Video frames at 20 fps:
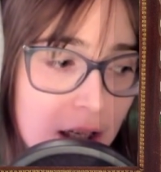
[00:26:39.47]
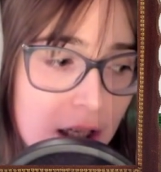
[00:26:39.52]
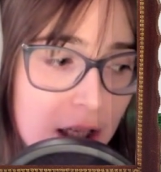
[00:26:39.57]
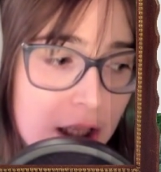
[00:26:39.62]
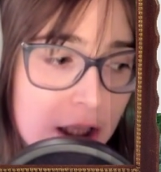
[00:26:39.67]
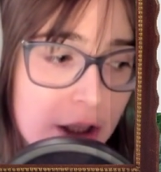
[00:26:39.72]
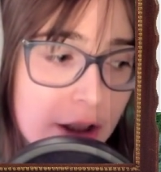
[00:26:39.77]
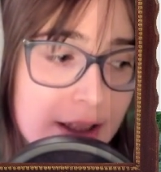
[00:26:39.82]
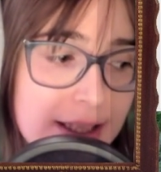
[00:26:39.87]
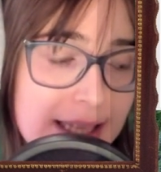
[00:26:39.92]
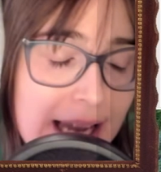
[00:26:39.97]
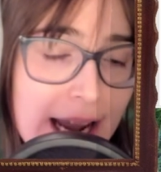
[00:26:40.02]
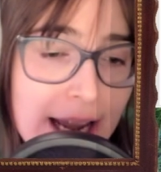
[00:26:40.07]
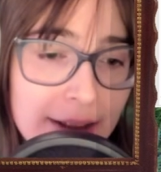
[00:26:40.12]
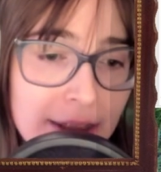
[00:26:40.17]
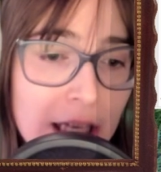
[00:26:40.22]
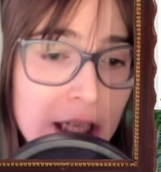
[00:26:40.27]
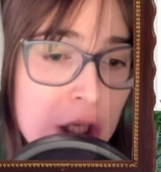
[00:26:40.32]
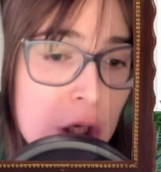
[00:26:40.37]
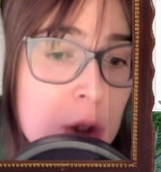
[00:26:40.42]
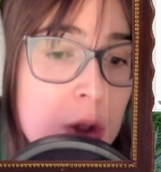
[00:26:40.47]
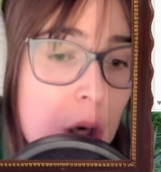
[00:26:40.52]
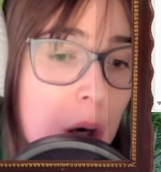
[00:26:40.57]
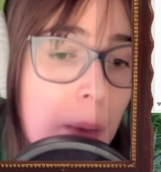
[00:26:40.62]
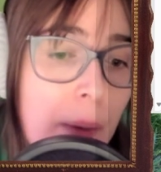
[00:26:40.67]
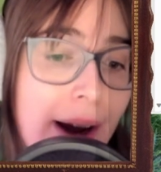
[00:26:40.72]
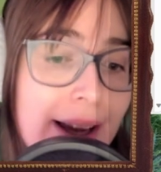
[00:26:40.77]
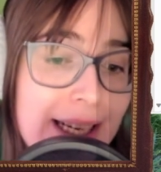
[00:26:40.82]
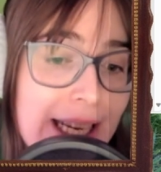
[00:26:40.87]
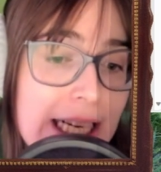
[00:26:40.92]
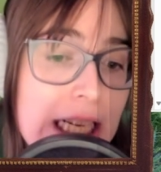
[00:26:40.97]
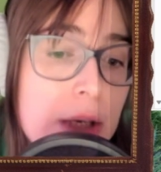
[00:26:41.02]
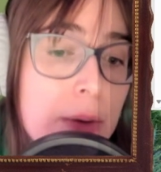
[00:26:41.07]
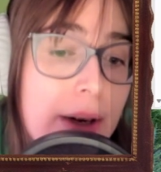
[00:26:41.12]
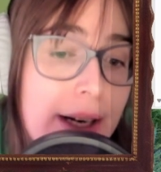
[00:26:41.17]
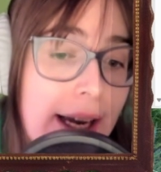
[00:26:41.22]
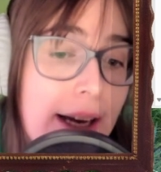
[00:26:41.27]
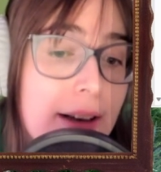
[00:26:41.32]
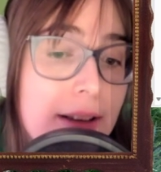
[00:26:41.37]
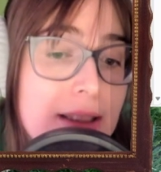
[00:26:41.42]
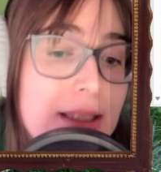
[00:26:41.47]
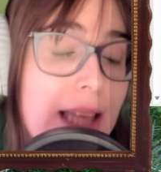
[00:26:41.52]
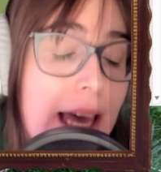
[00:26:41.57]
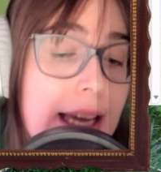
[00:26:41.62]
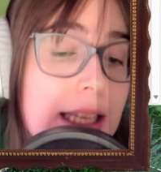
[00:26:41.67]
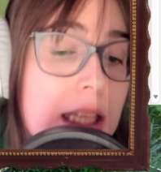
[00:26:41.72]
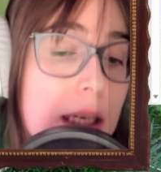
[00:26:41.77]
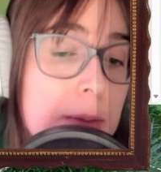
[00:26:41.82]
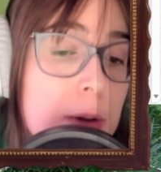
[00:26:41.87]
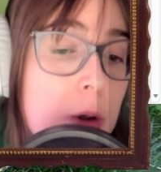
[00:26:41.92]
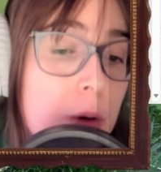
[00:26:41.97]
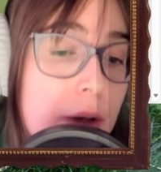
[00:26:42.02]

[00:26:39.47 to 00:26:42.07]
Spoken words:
you're saying that you don't want anyone else like them to